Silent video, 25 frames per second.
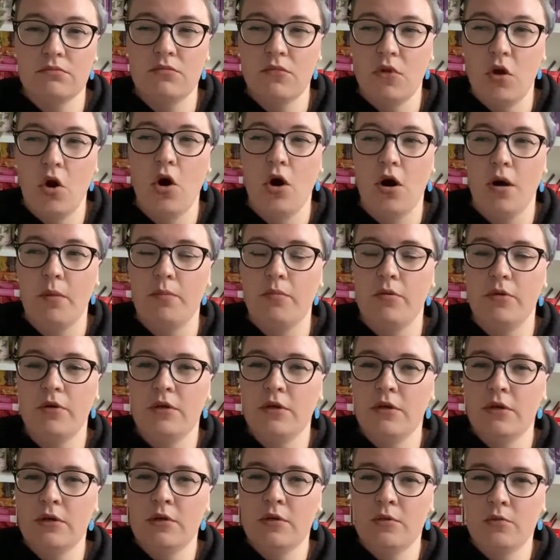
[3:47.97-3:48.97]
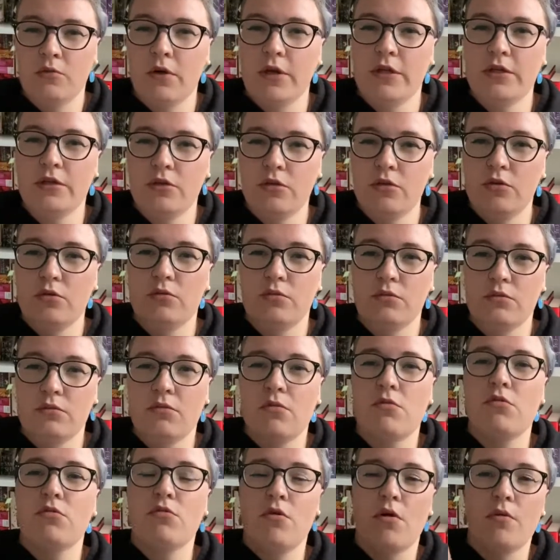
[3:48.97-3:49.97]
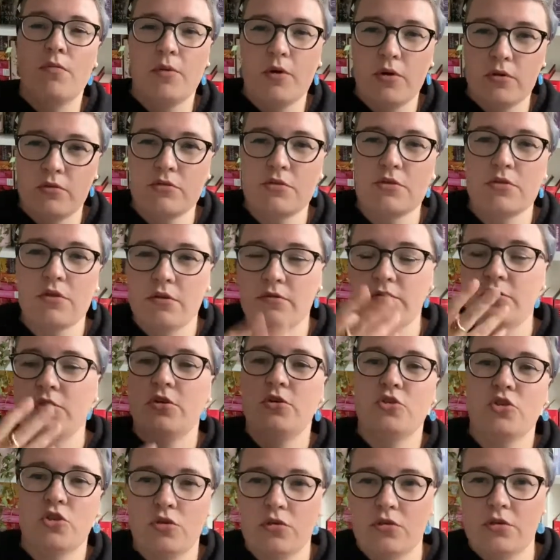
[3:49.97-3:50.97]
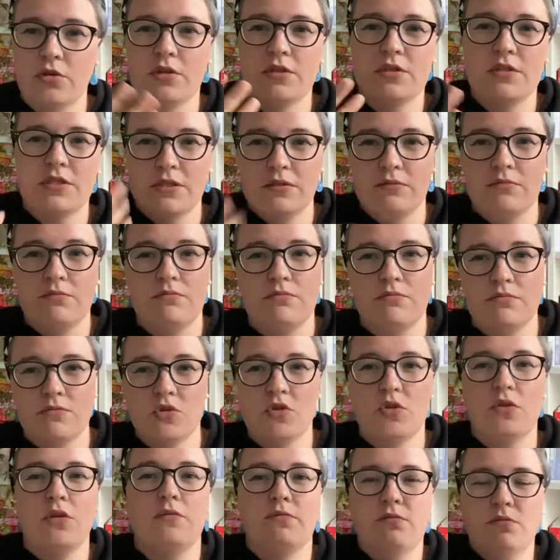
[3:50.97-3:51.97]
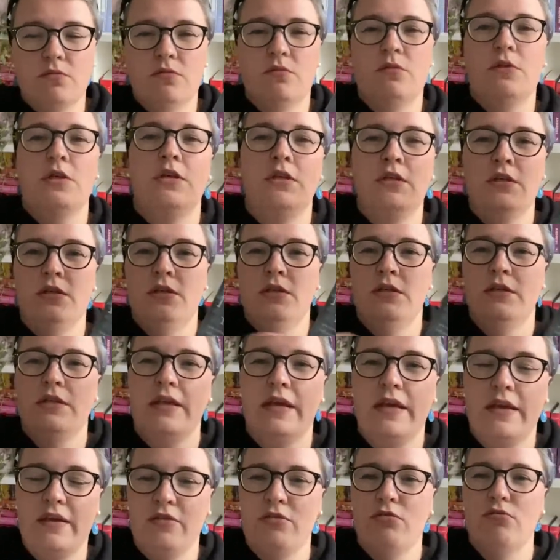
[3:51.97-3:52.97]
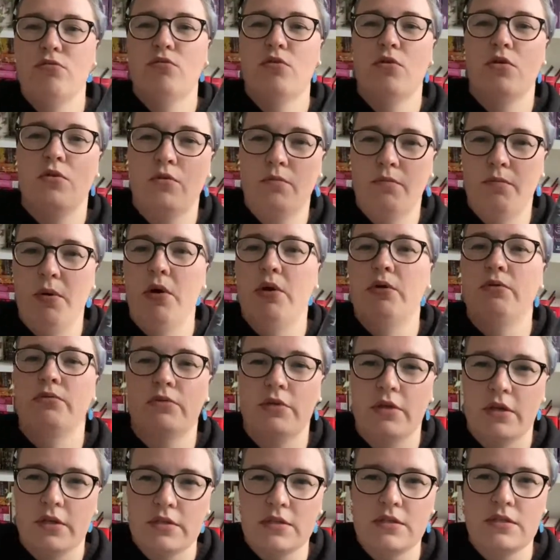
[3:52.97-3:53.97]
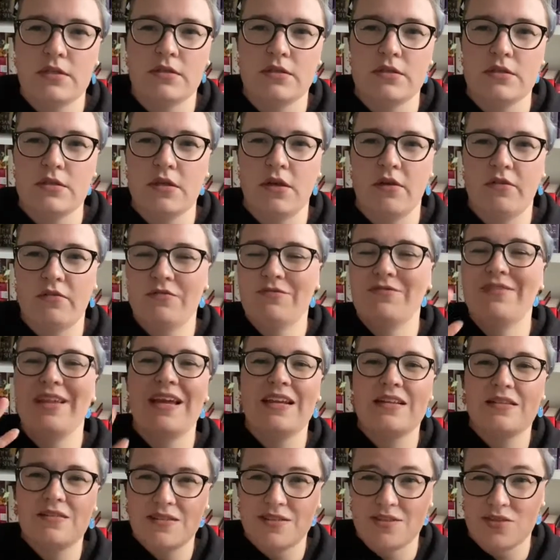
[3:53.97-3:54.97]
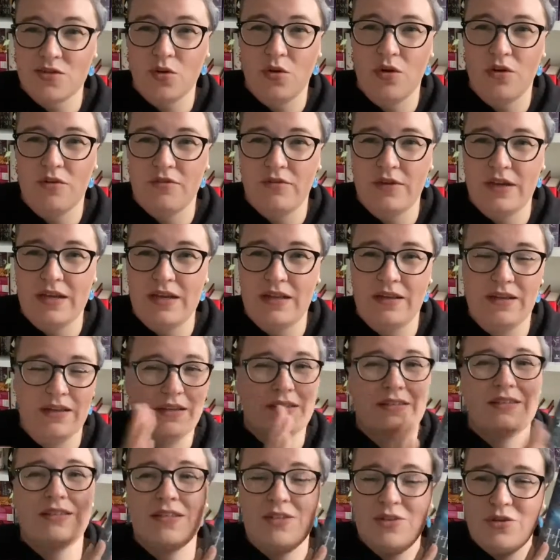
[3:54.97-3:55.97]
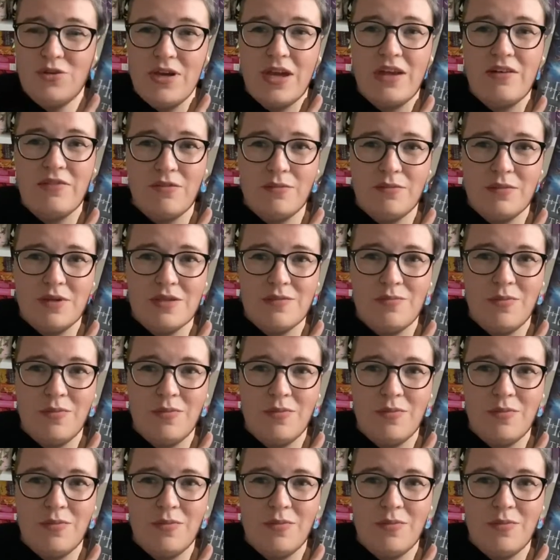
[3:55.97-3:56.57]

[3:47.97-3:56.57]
up when you throw bones over your shoulders and sort of dig through bone dust and stuff. That's the sort of feeling that you get from this